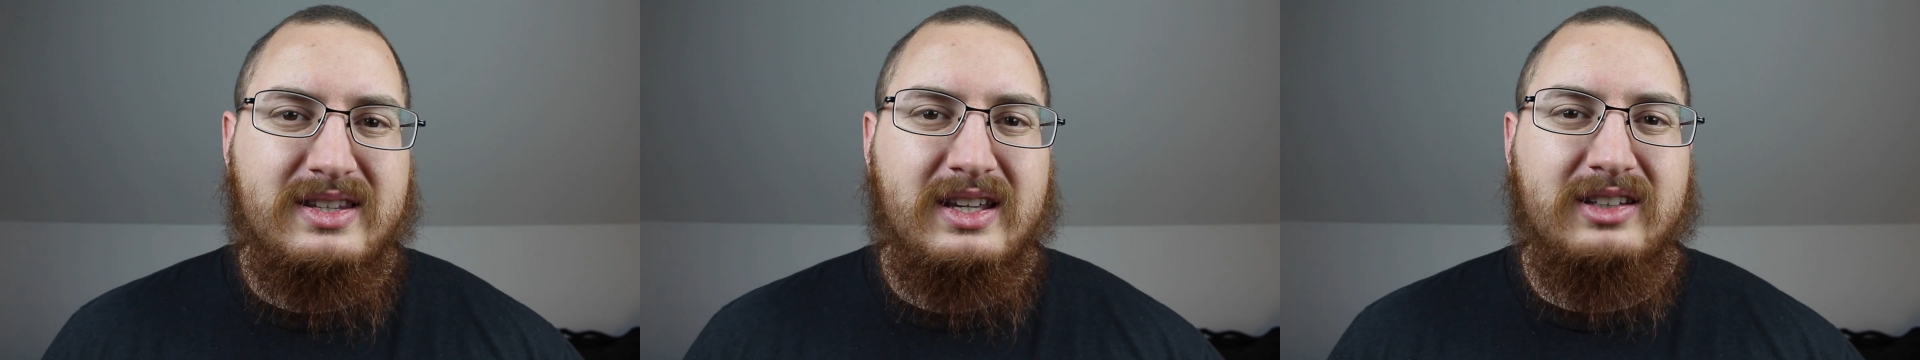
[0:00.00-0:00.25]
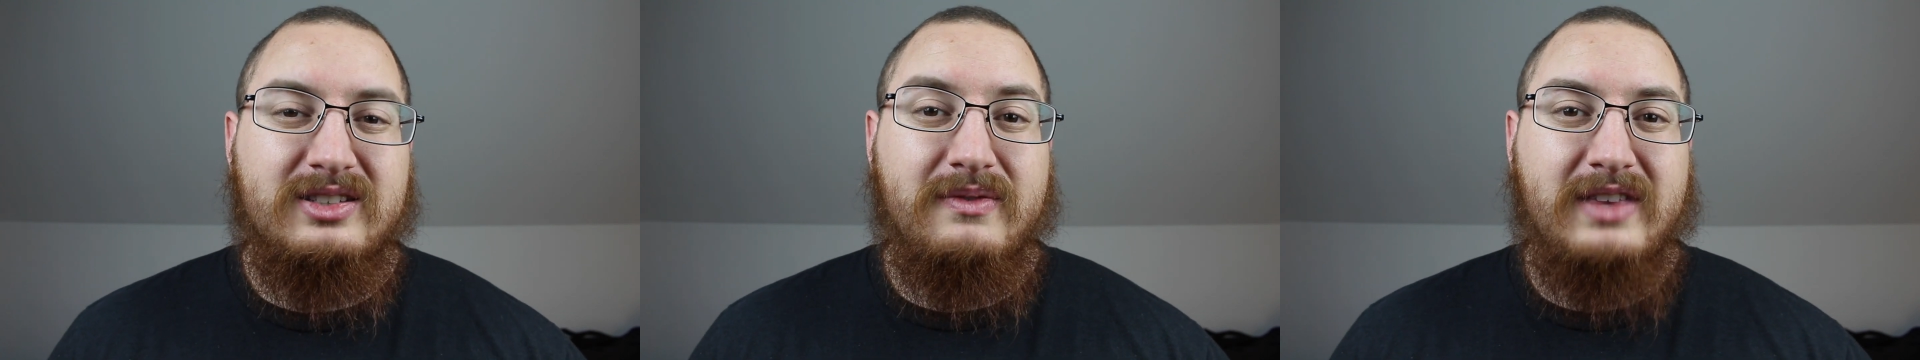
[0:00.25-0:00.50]

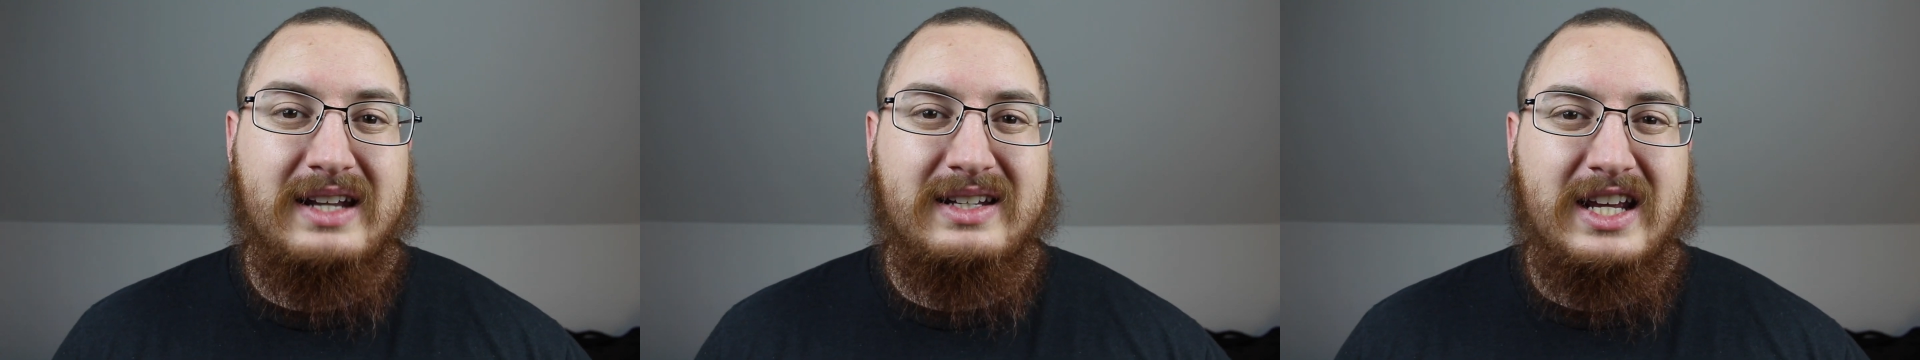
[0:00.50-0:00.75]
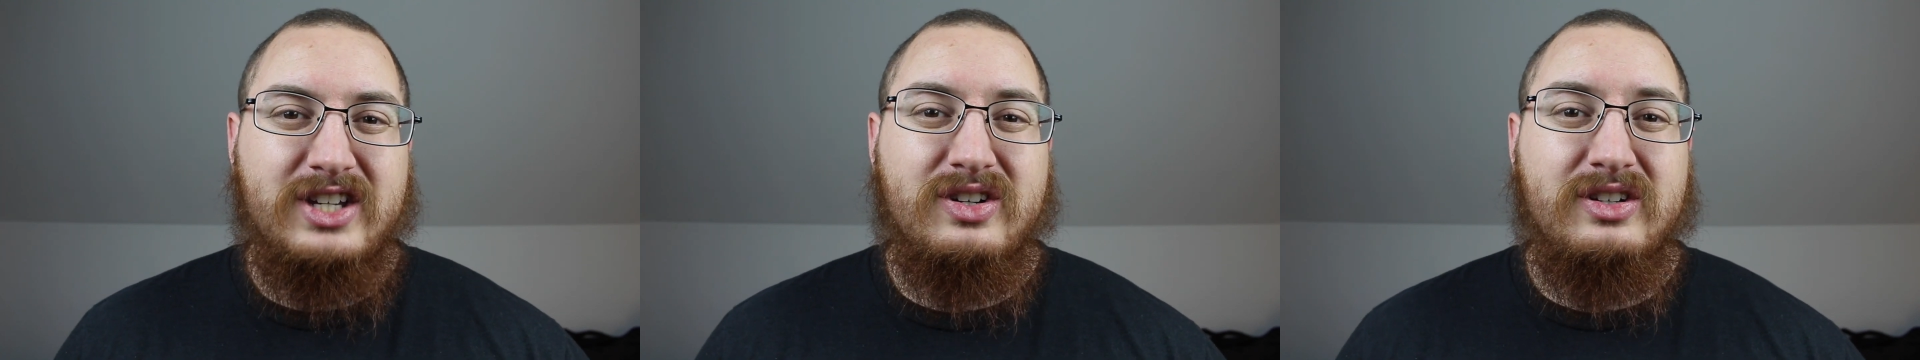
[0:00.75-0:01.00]
things of that
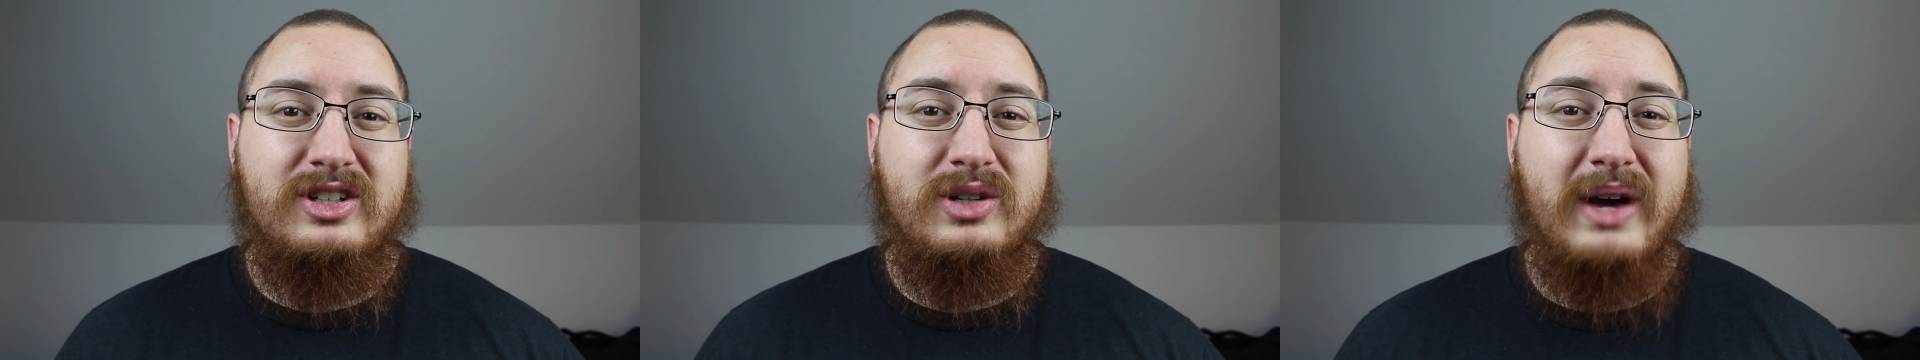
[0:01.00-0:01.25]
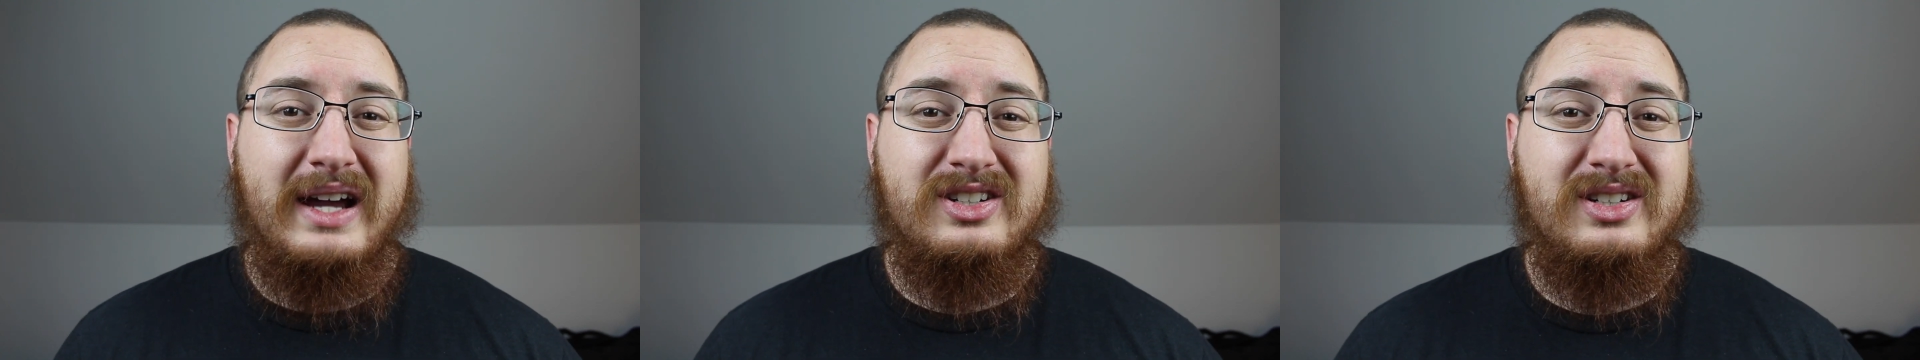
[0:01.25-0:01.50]
nature,
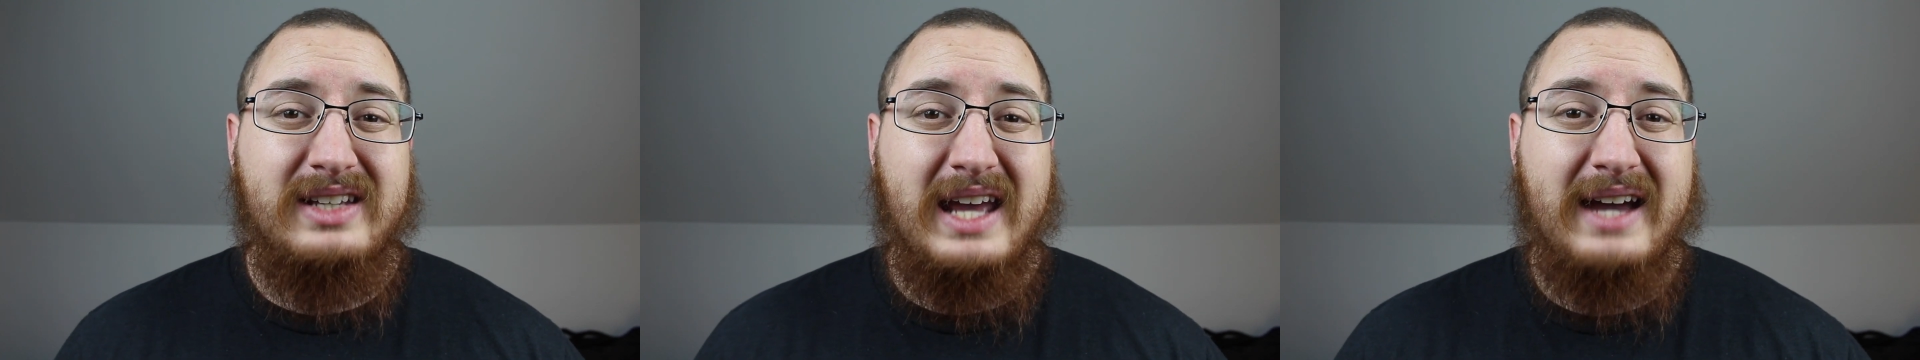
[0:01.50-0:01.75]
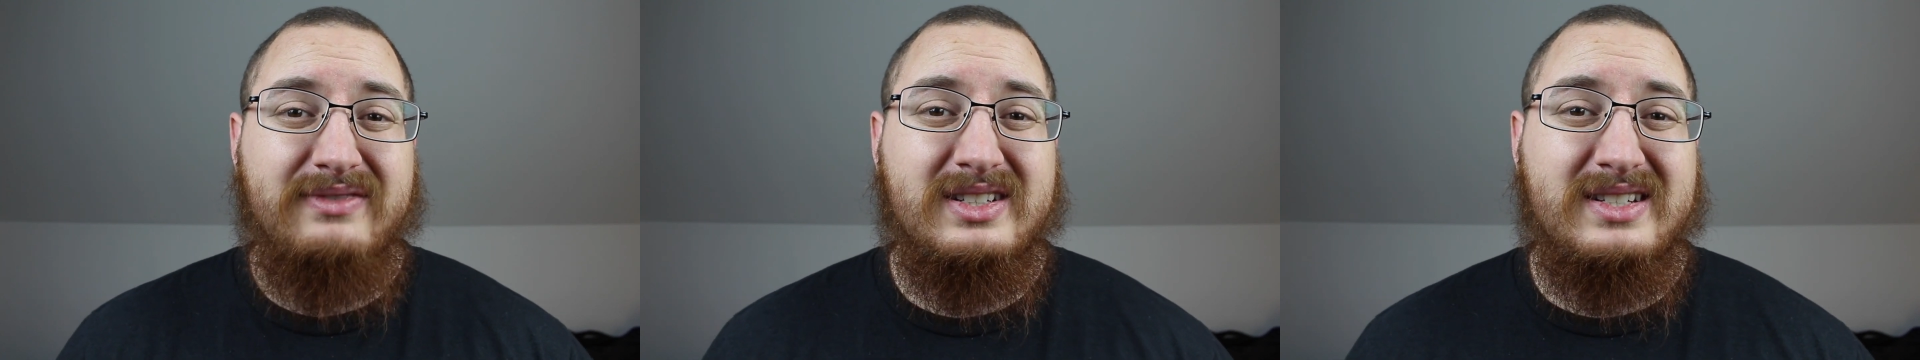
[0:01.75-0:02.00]
you actually
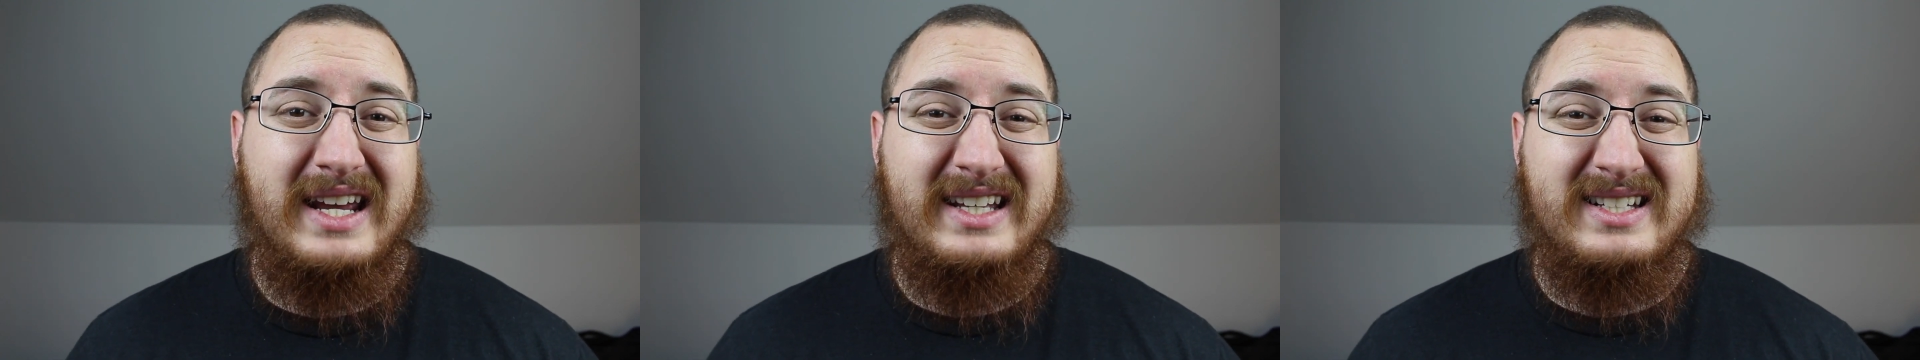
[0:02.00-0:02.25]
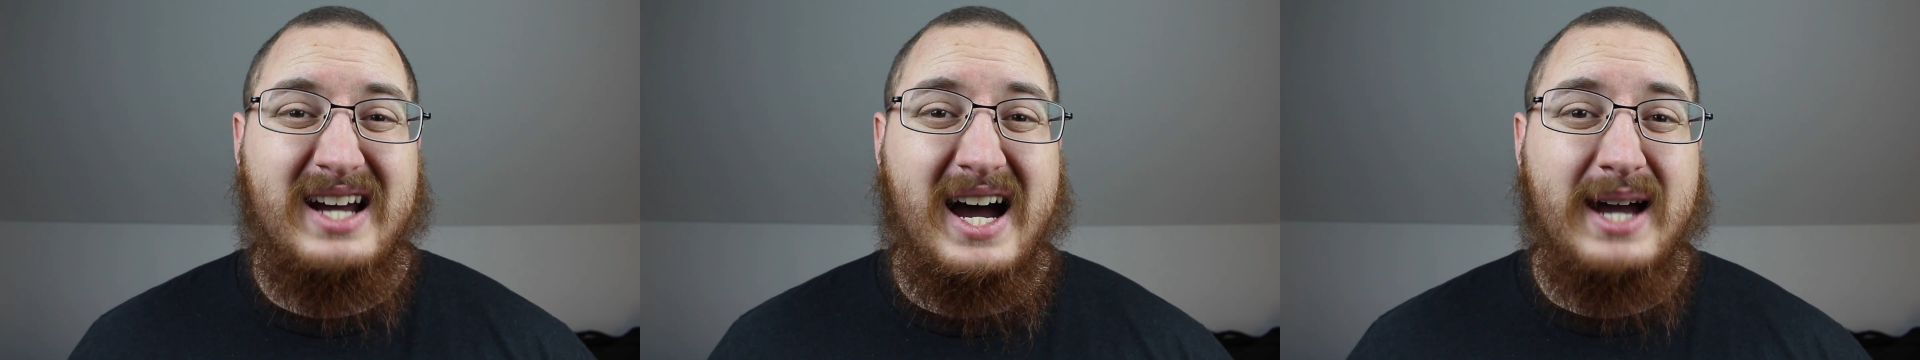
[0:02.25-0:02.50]
have to
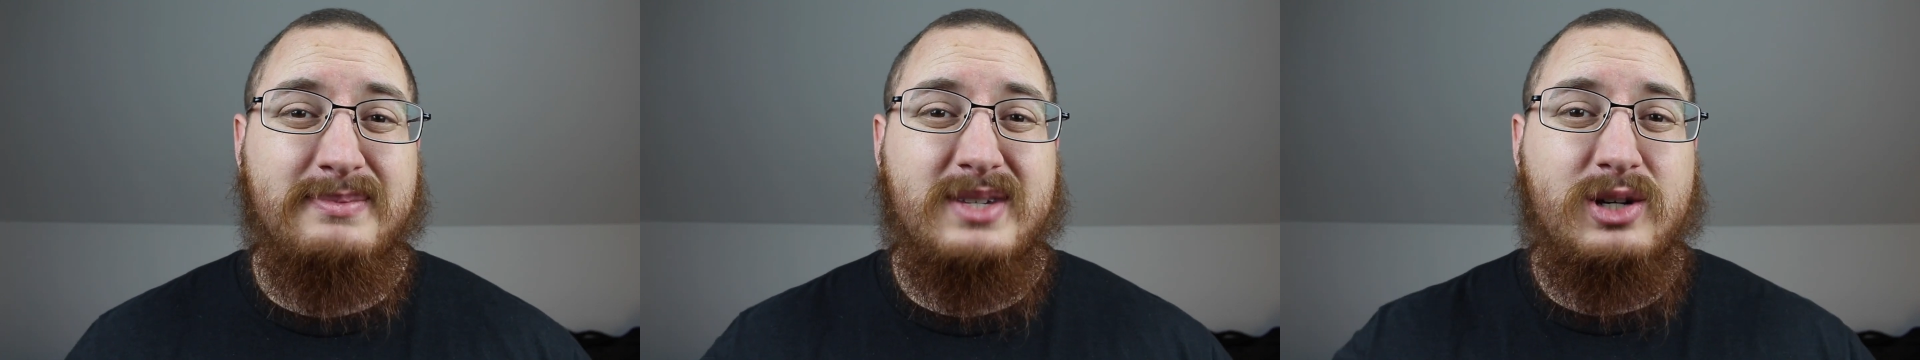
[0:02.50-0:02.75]
take time